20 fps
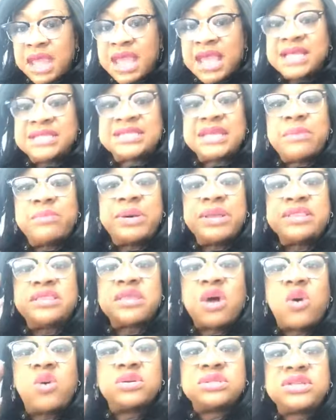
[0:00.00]
He said, but
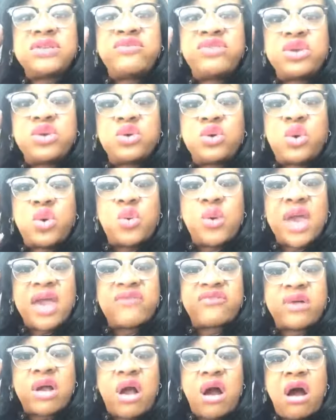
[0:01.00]
those of you who
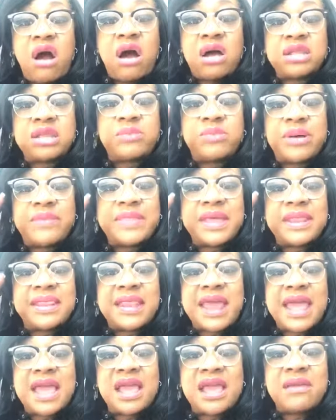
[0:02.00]
have called upon the
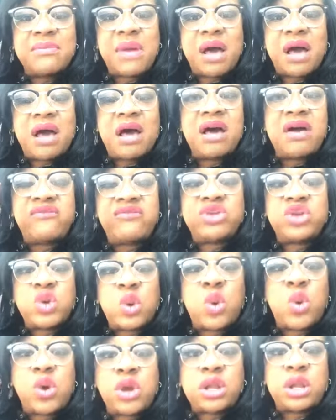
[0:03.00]
name of
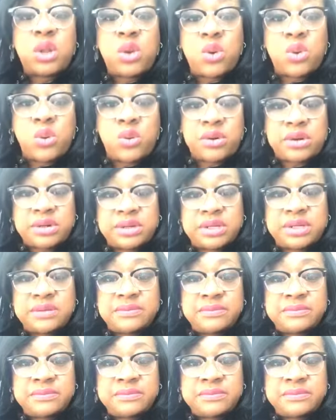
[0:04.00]
your Lord,